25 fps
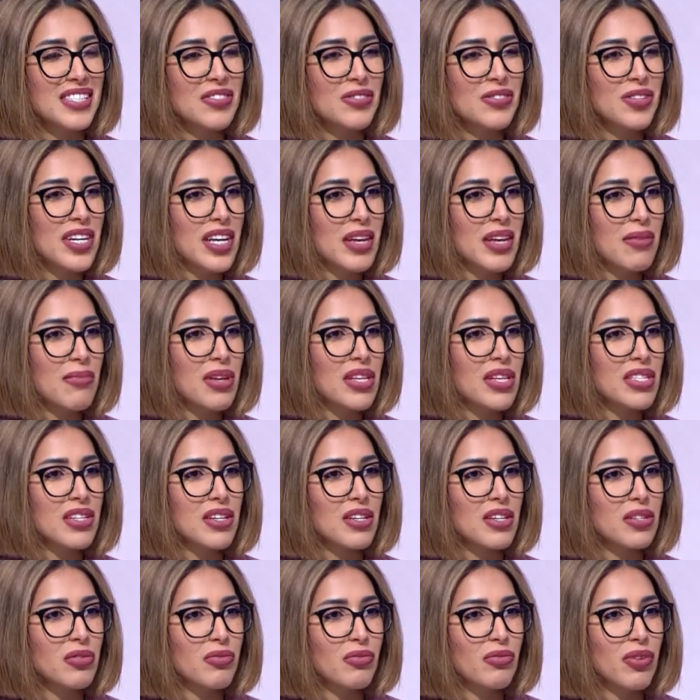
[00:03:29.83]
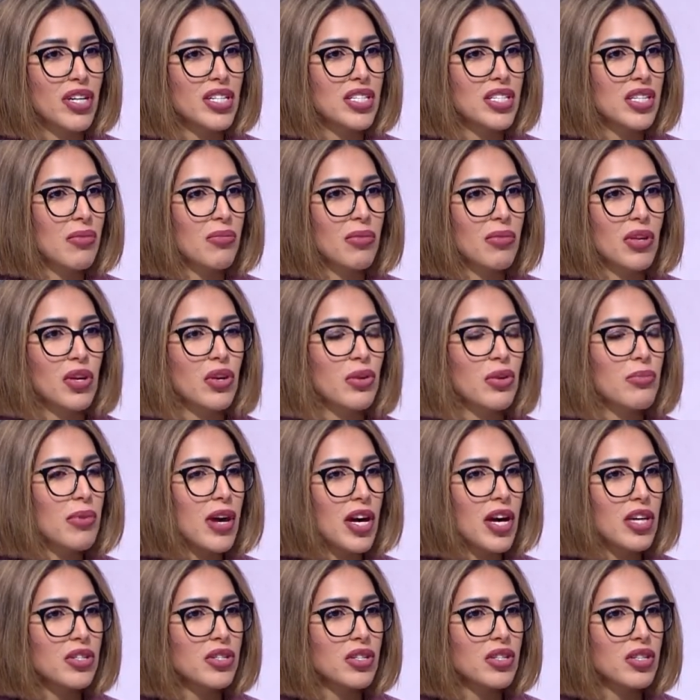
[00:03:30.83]
really amazing to find something you're
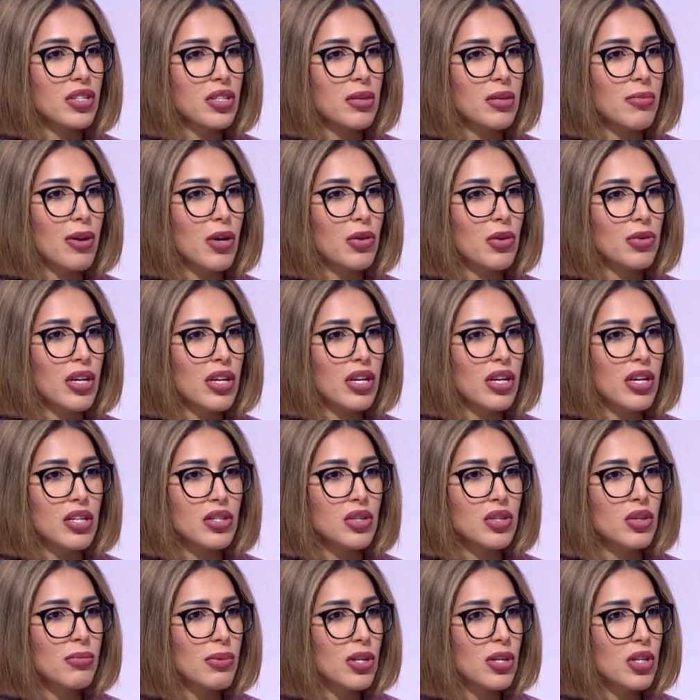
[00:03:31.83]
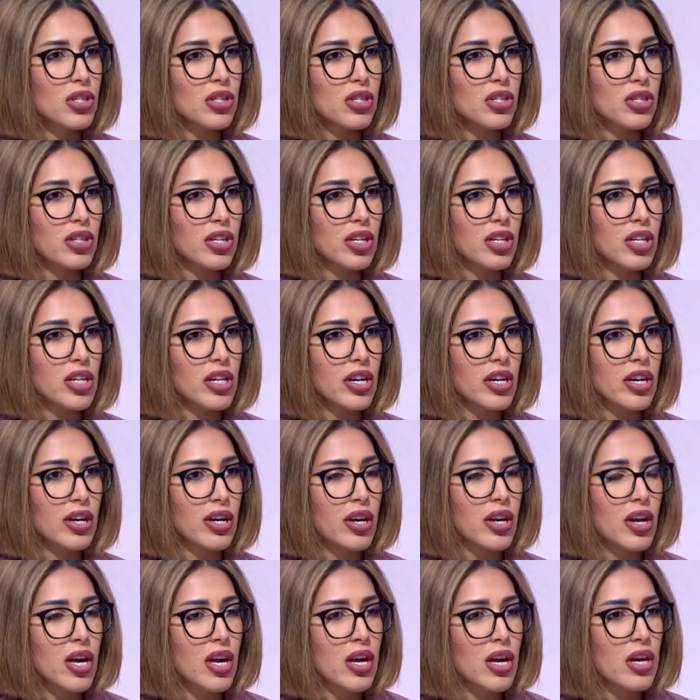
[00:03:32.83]
passionate about. And as you mentioned
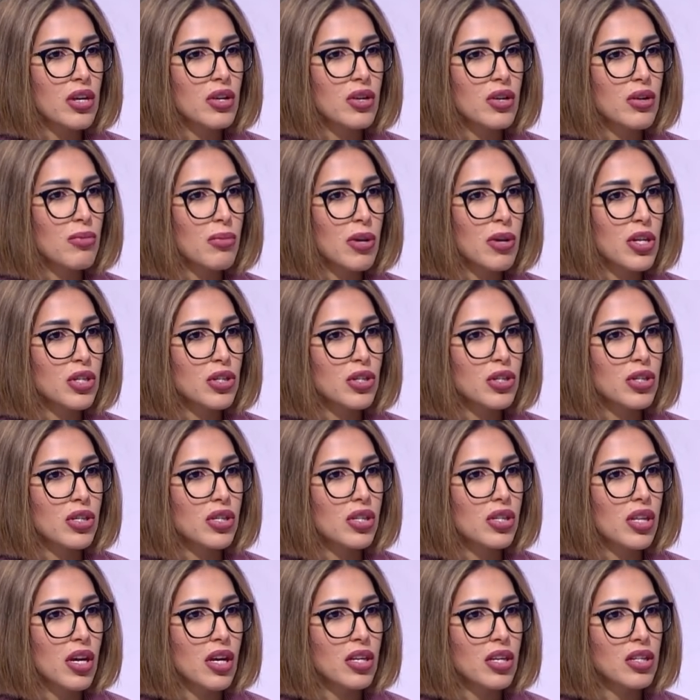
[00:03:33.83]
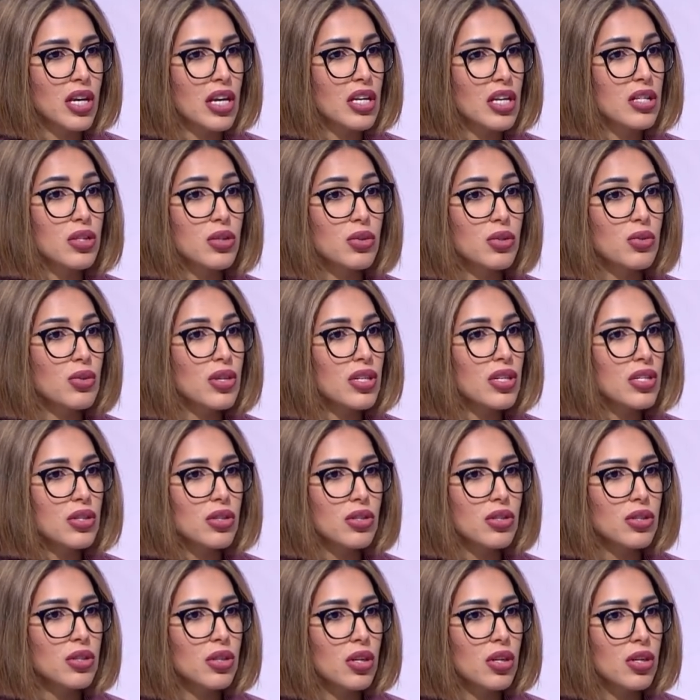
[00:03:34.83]
earlier, you mentioned that as soon as
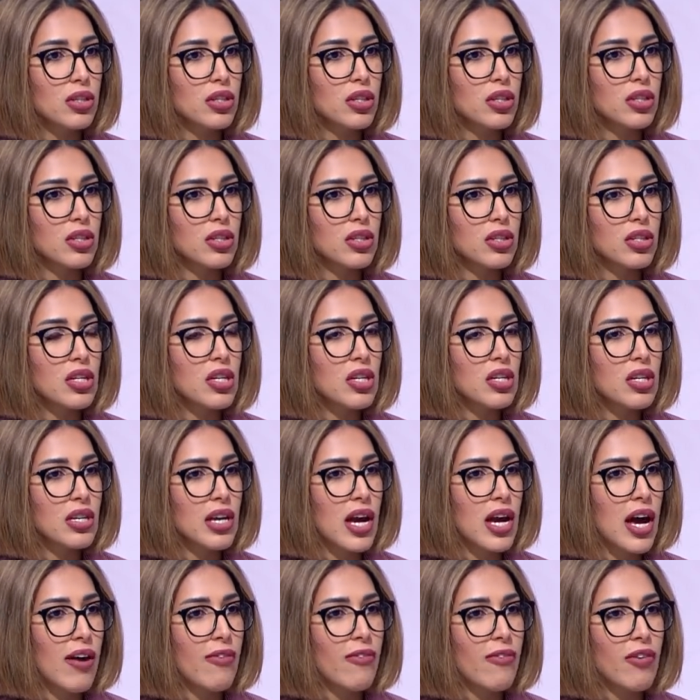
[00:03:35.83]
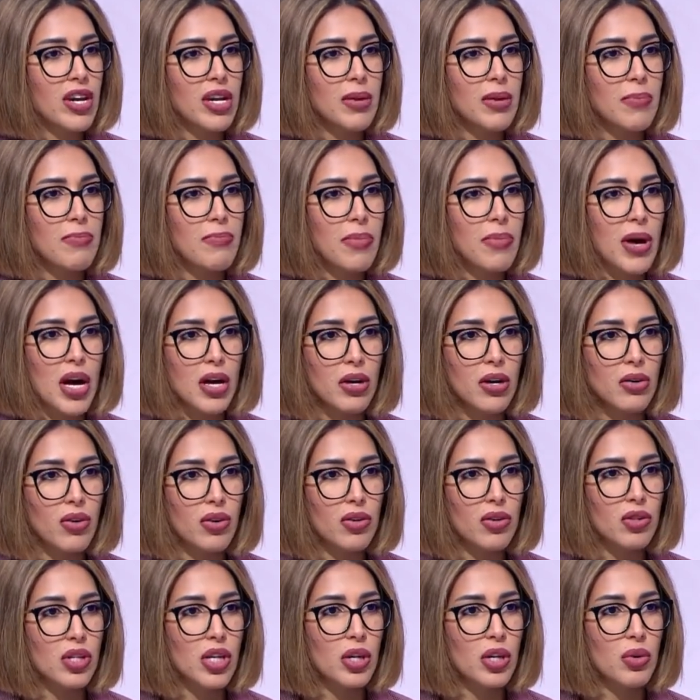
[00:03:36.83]
you started, you didn't have any
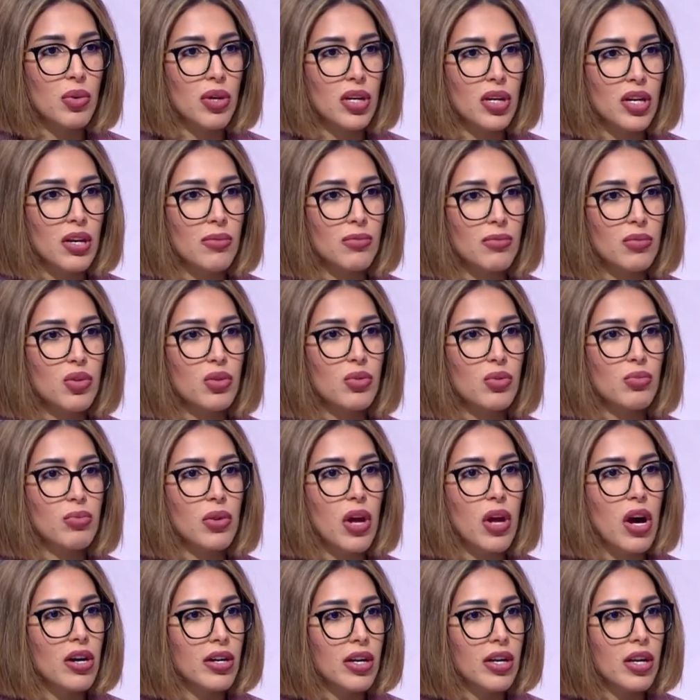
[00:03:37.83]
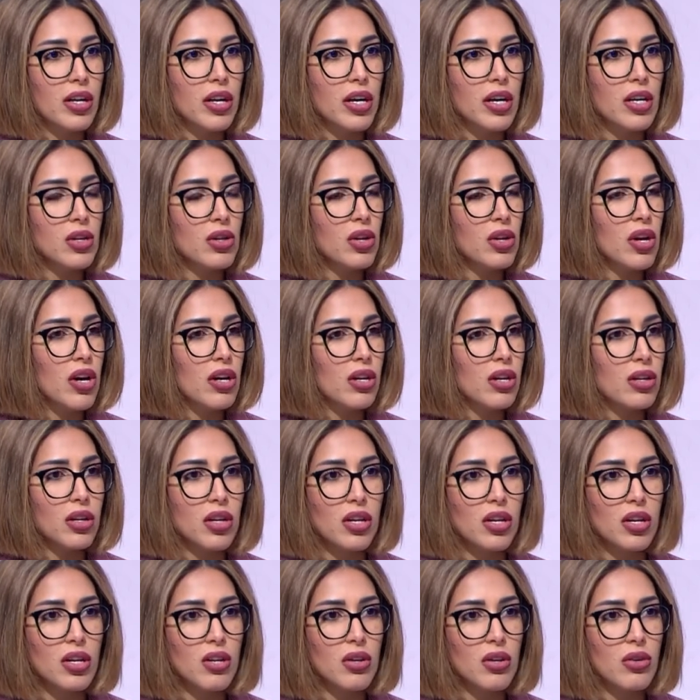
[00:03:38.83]
background check when it came to blogging, and you,
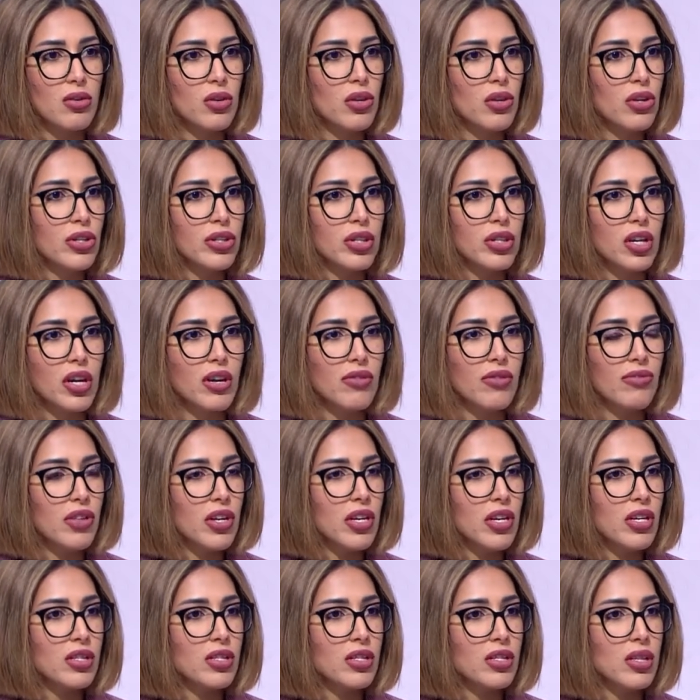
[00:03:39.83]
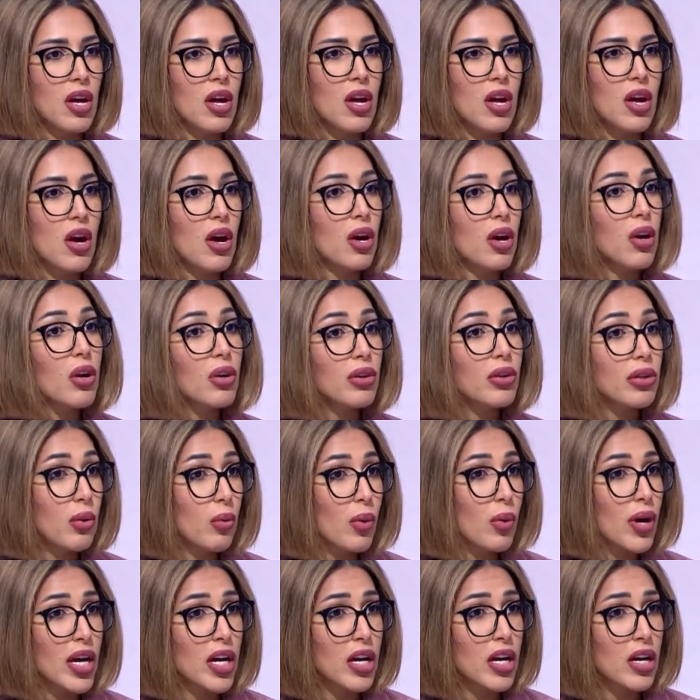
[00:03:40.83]
you learned a lot of things along the
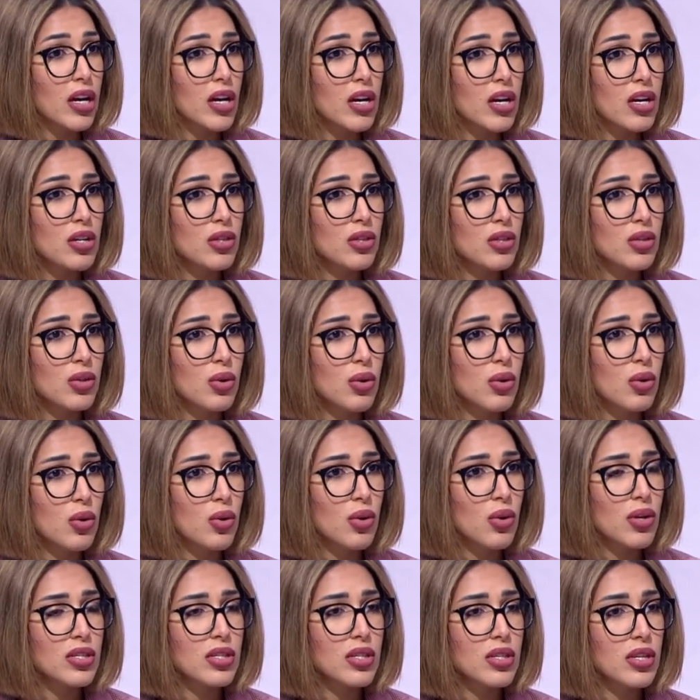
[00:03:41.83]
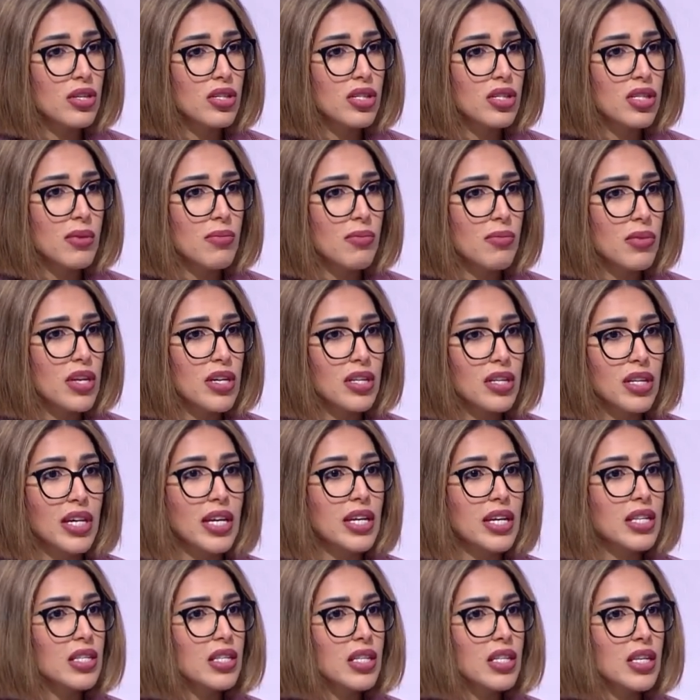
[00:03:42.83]
way. So is there something
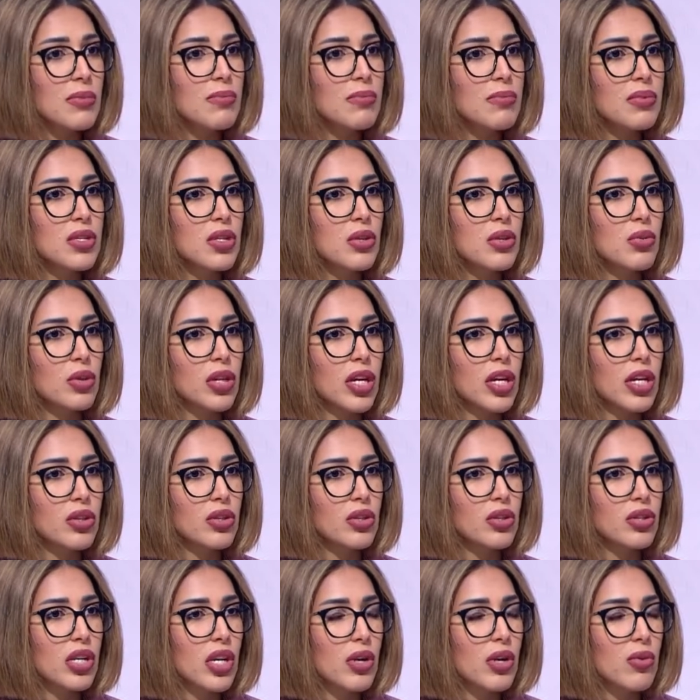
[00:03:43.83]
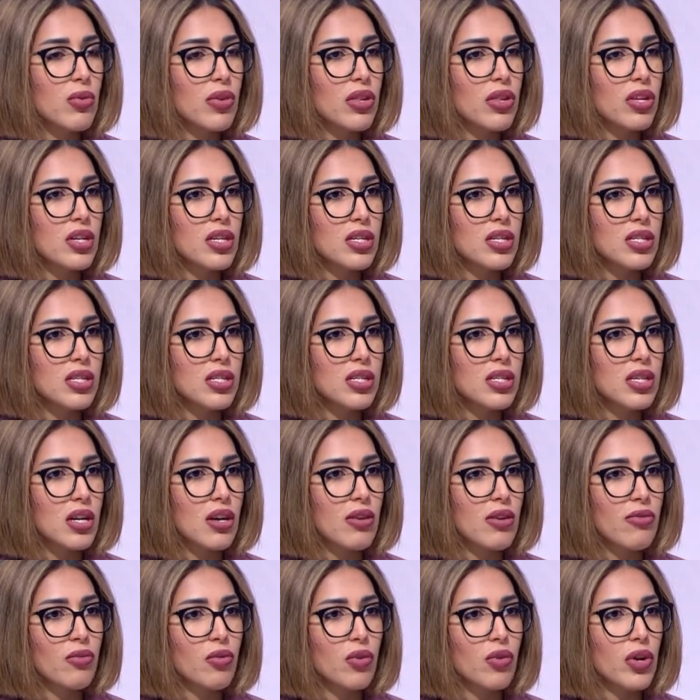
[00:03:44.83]
like a tips you would like to share with us
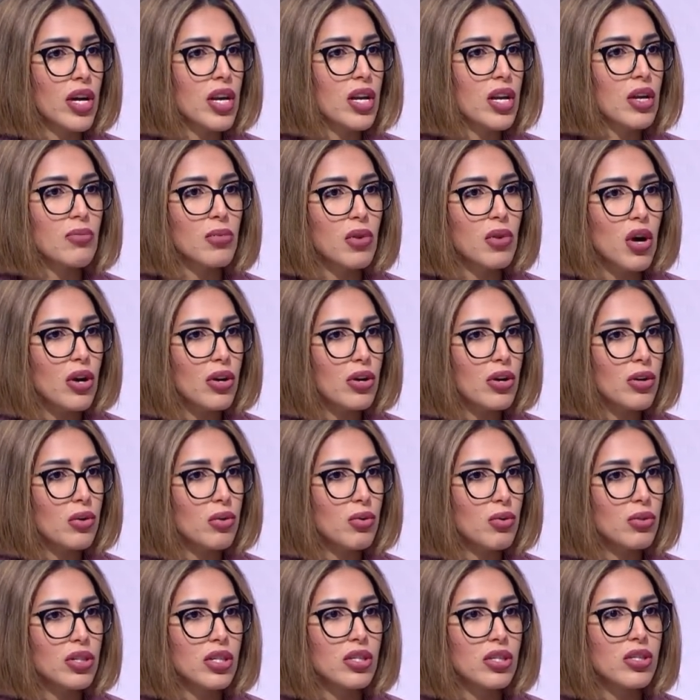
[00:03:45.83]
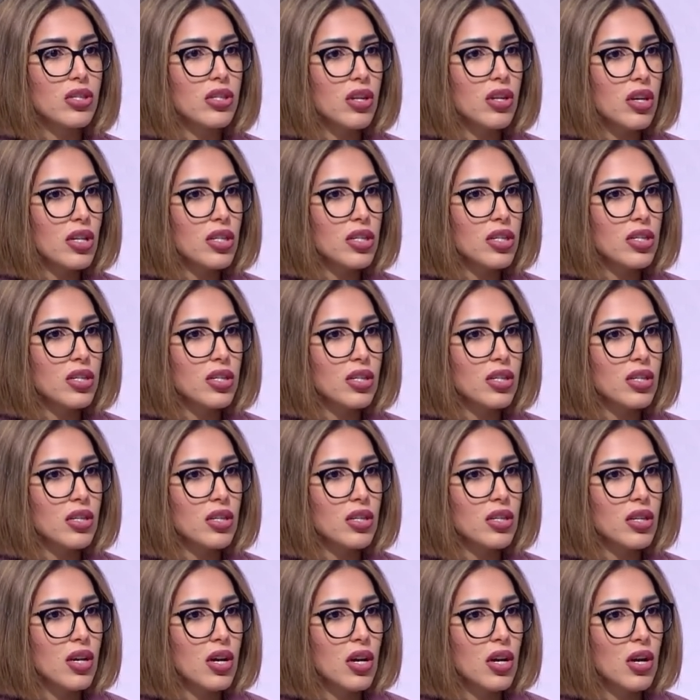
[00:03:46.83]
uh, for any blogger who just
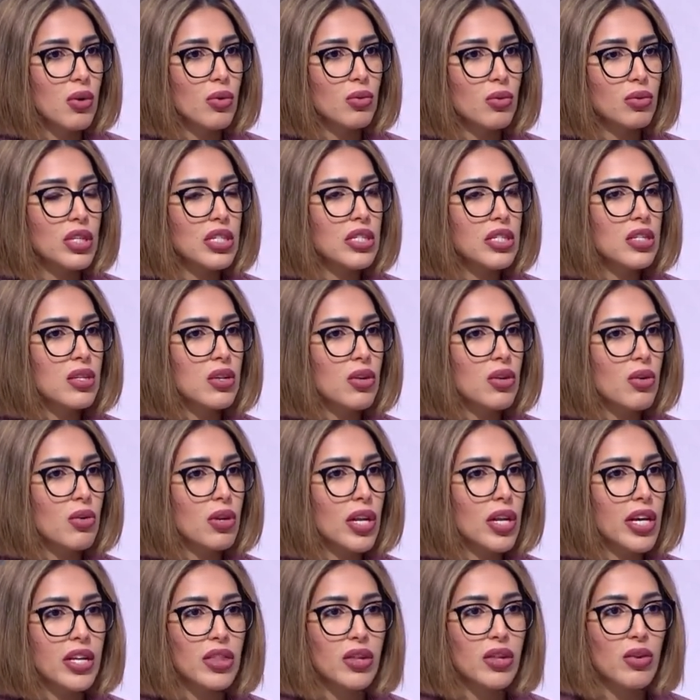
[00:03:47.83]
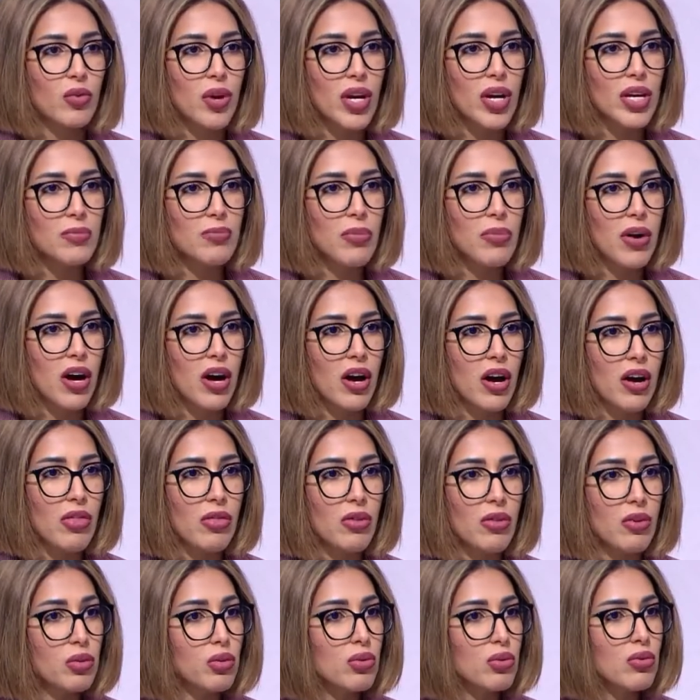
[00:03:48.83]
started, who doesn't know like the right path,
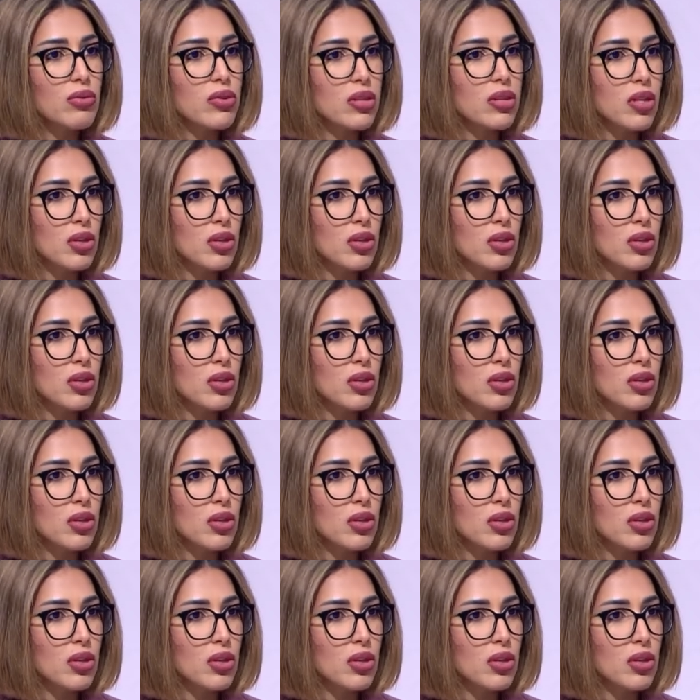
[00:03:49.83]
the do's and